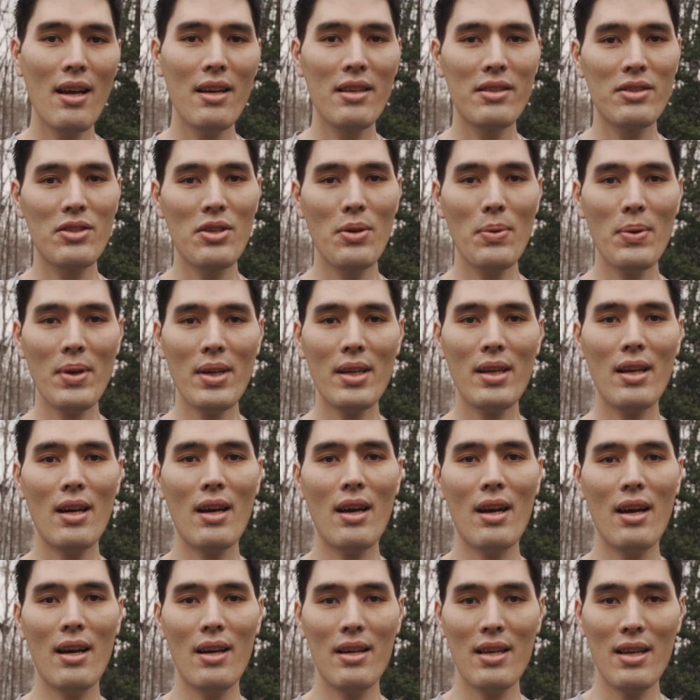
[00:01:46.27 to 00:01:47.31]
to it
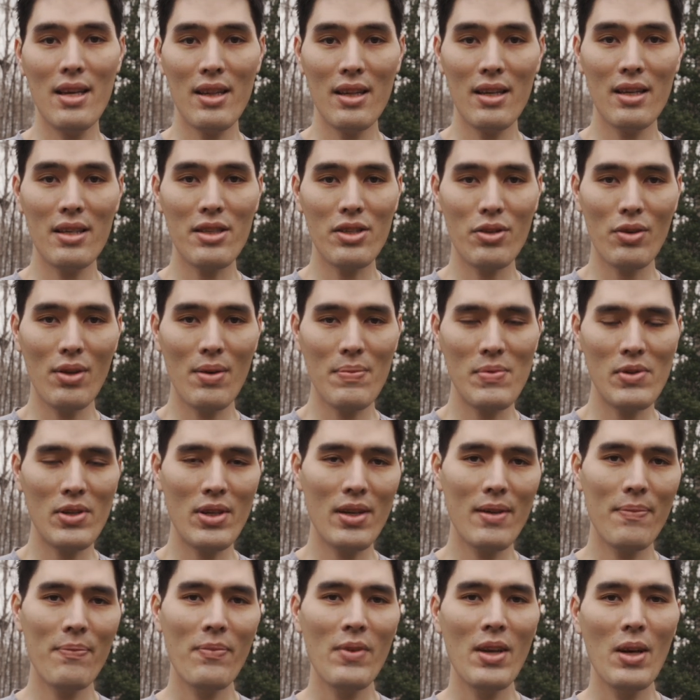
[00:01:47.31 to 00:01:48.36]
in the
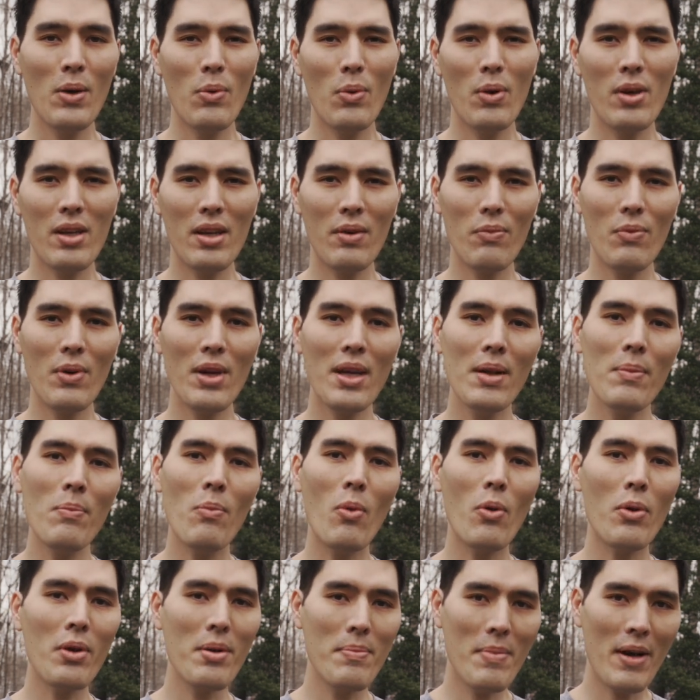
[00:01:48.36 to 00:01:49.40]
description where you can read
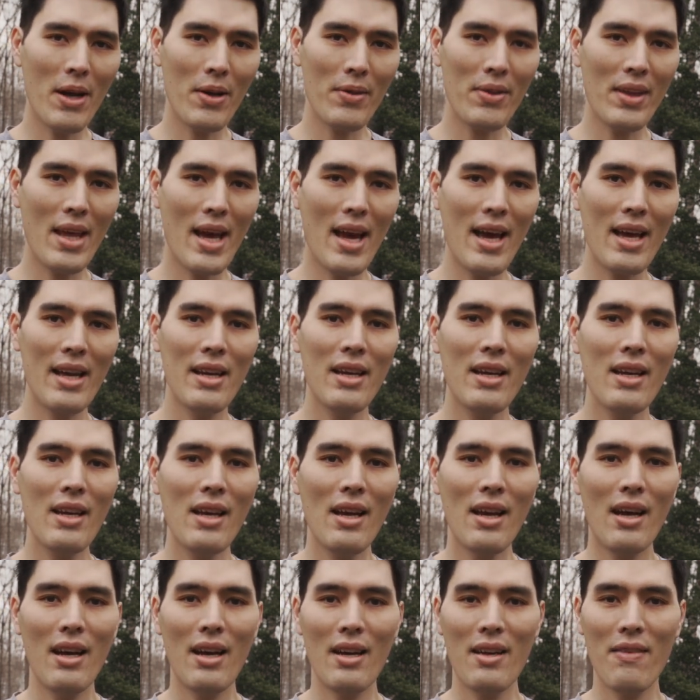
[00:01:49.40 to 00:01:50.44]
more about that
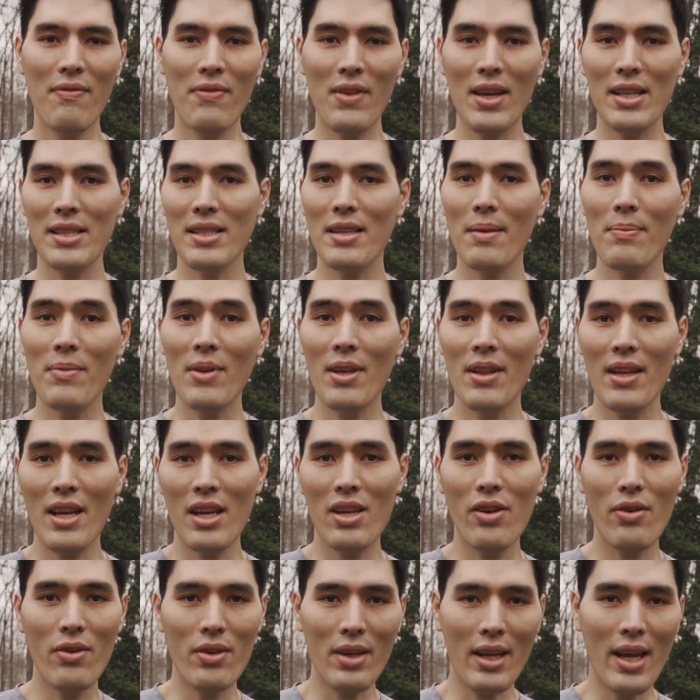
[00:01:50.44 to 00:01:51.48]
if that's something that
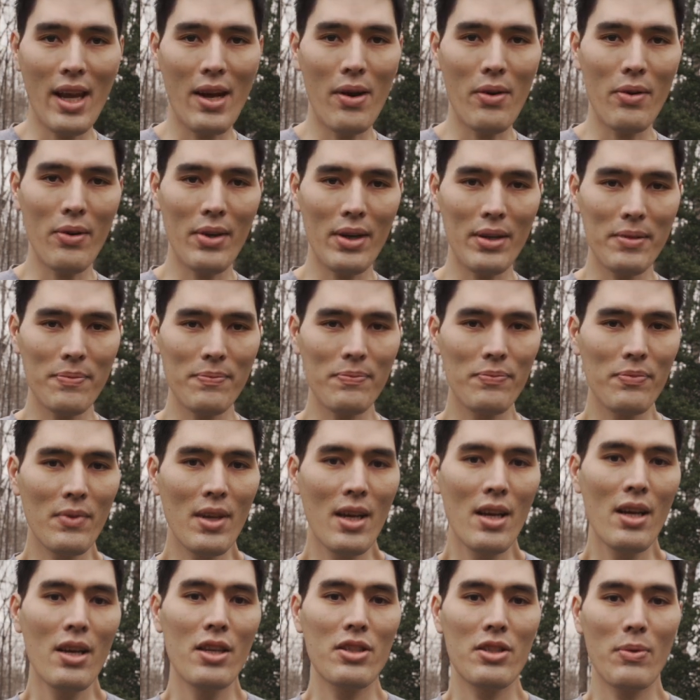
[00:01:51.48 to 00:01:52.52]
you're encountering.
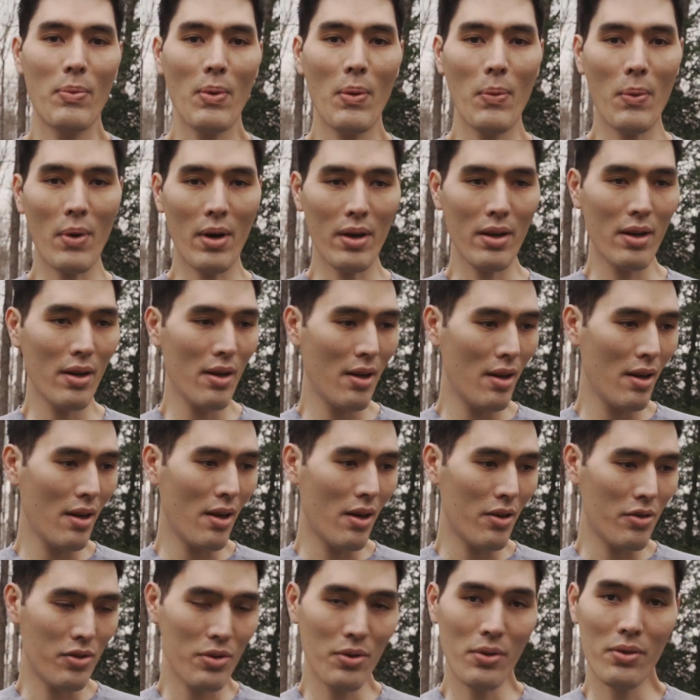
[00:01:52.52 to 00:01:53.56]
So we want
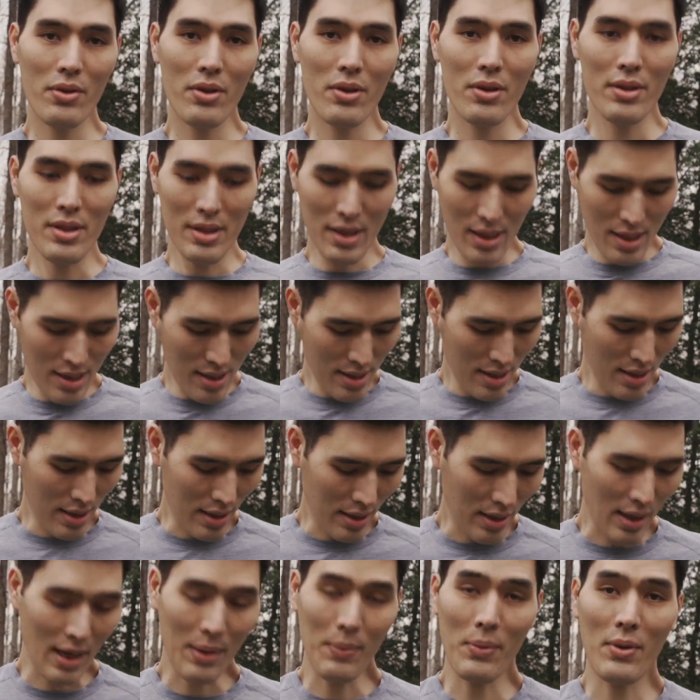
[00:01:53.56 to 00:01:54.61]
shoulders in
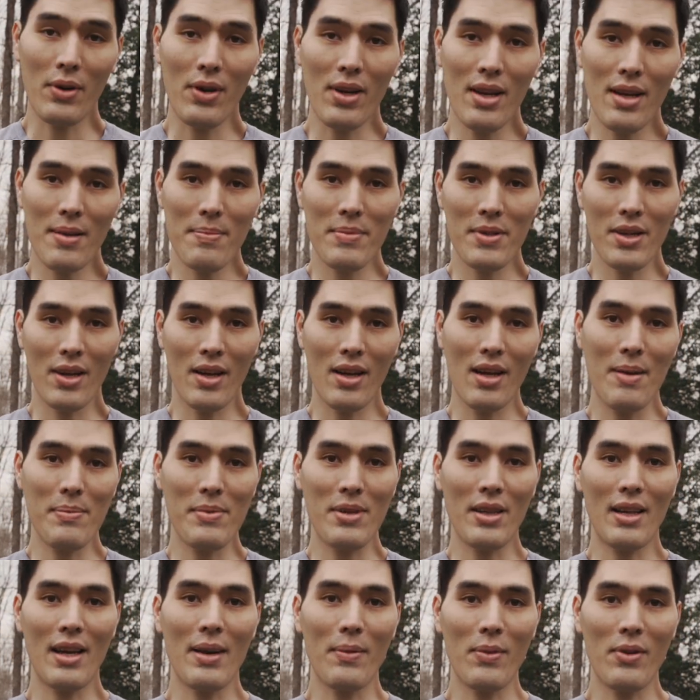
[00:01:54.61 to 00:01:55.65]
line with our hips
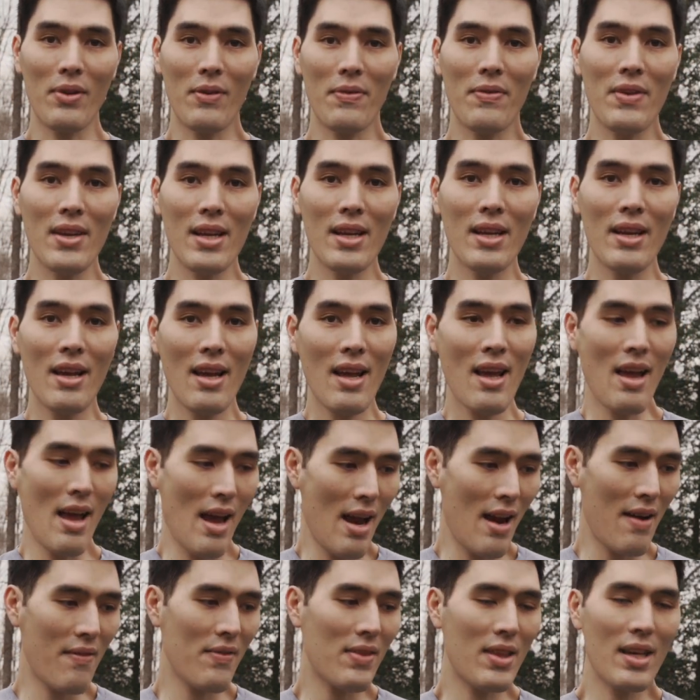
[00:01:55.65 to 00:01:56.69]
in line with our feet.
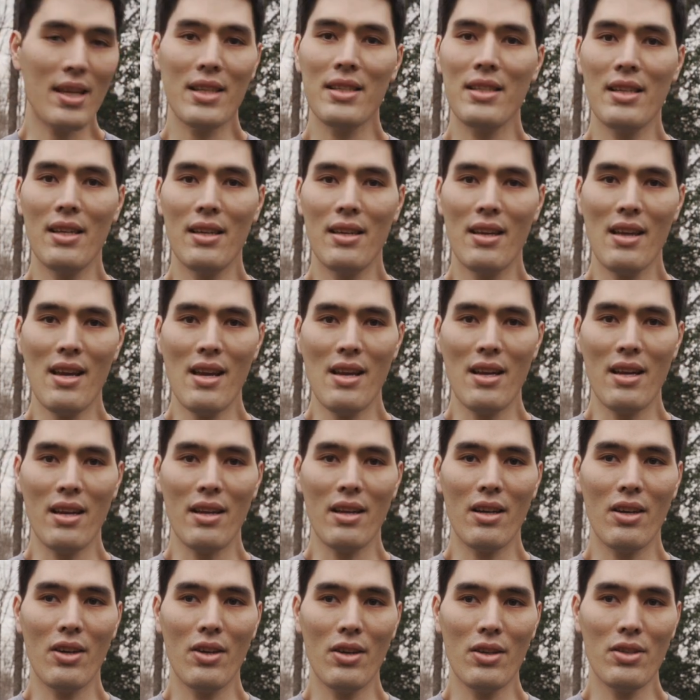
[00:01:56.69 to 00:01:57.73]
Everything's in a
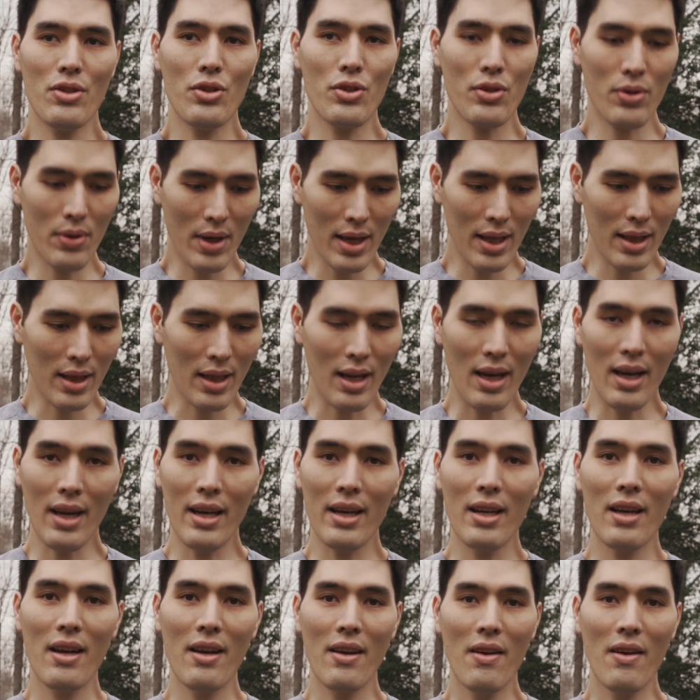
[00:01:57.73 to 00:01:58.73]
good straight line,